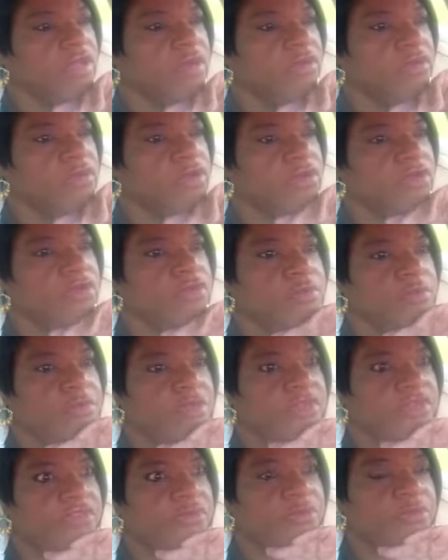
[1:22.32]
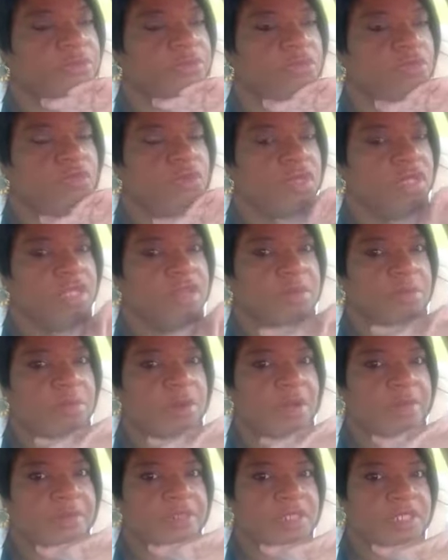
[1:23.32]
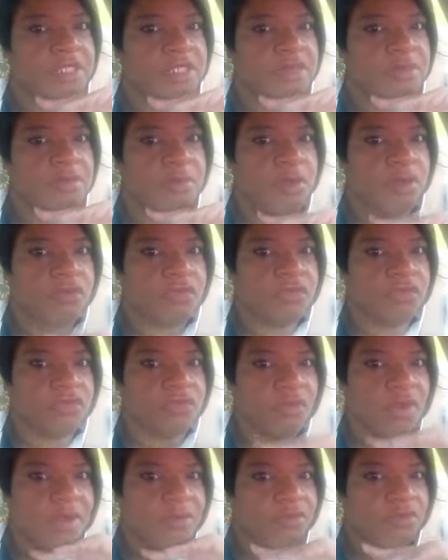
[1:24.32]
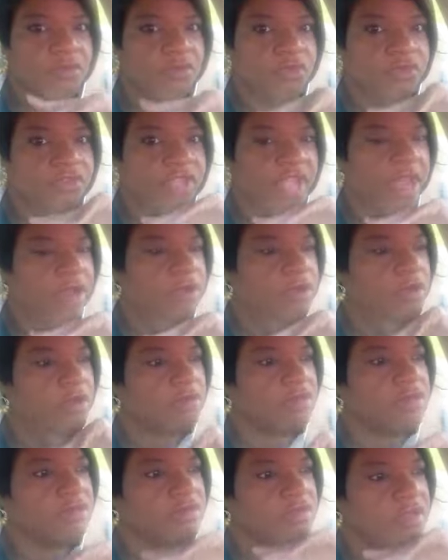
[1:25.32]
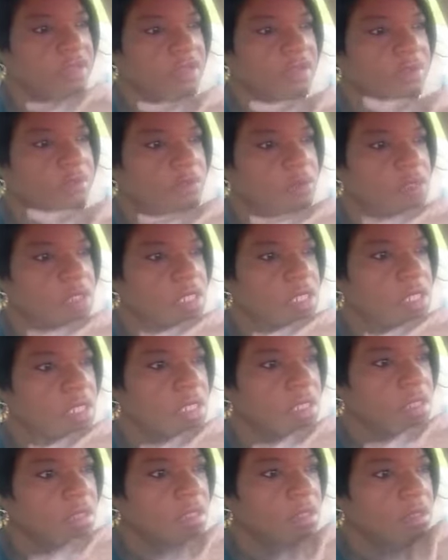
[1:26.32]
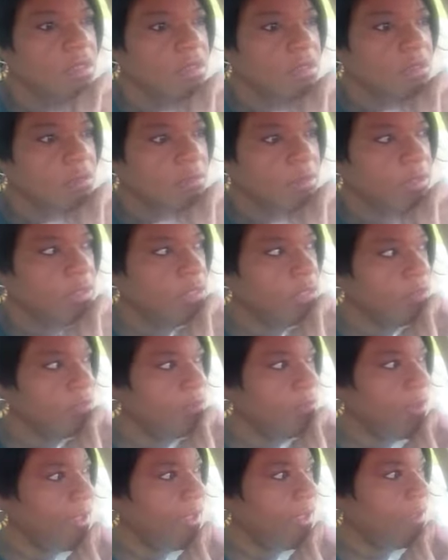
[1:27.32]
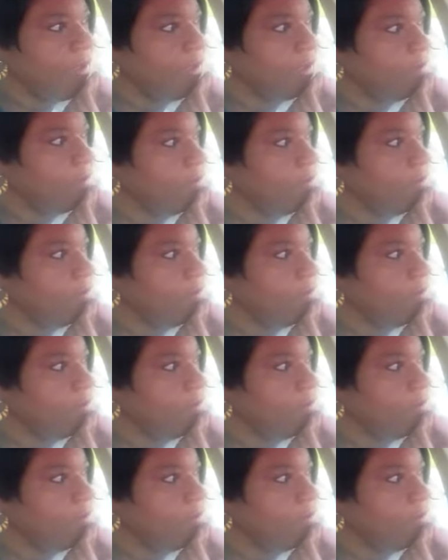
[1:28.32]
I really do miss, and the one that I probably need the most. That's why I'm so tired all the time. But anyway,